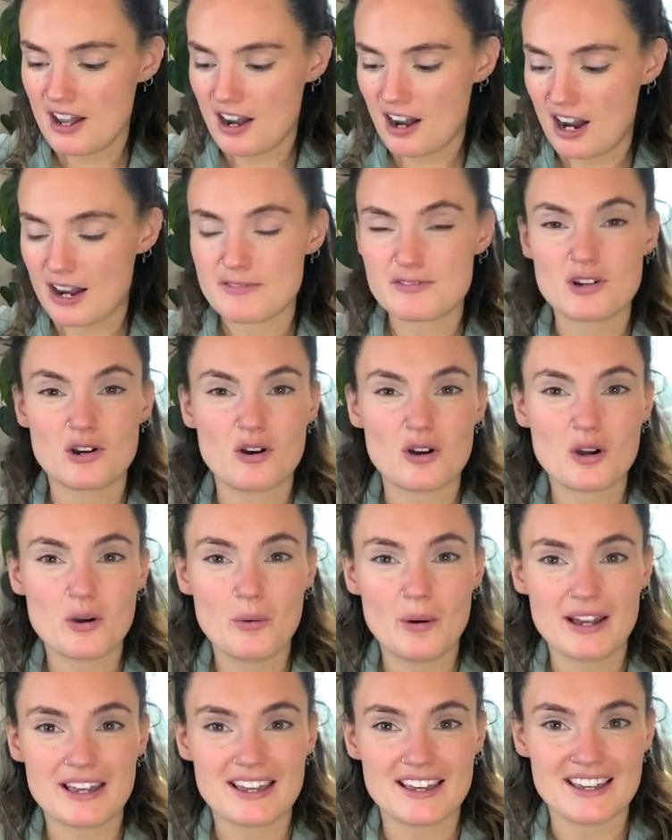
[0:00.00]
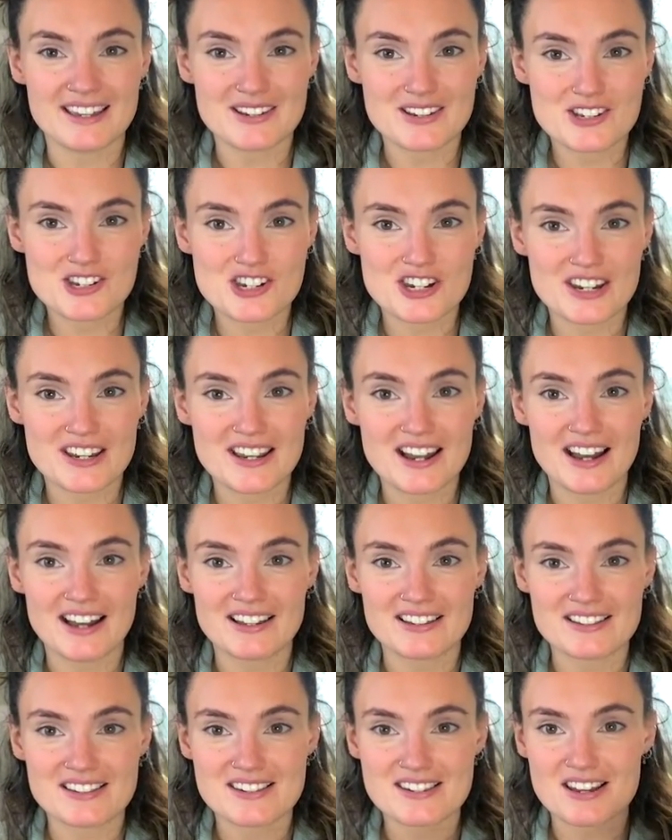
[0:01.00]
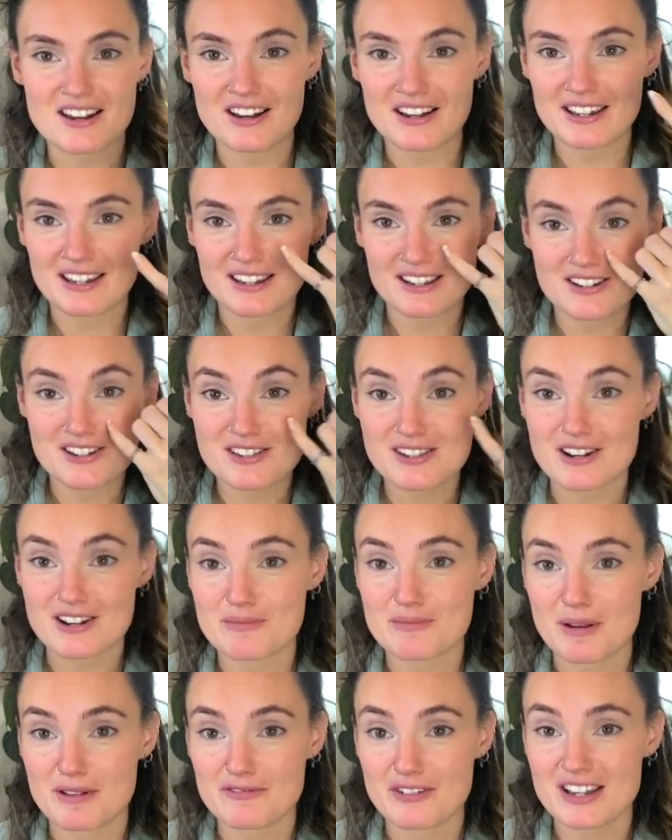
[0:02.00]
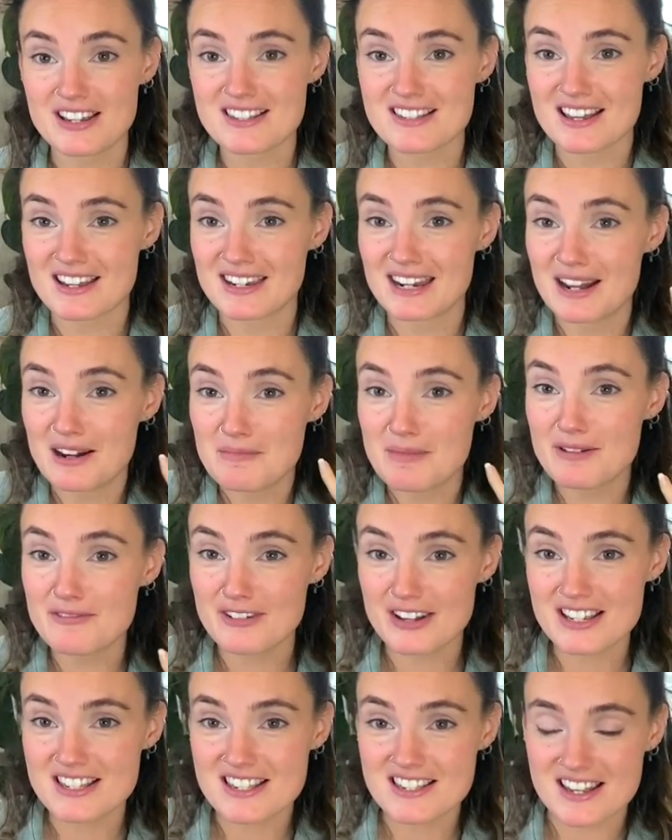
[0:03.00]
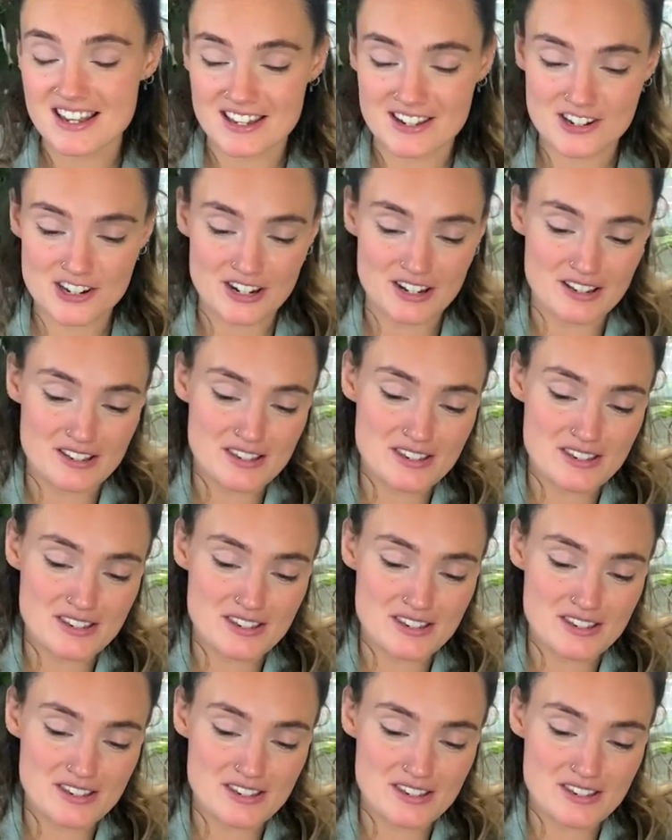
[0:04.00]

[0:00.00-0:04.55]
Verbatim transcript: I've got quite itchy and I just my face and now my face is itching.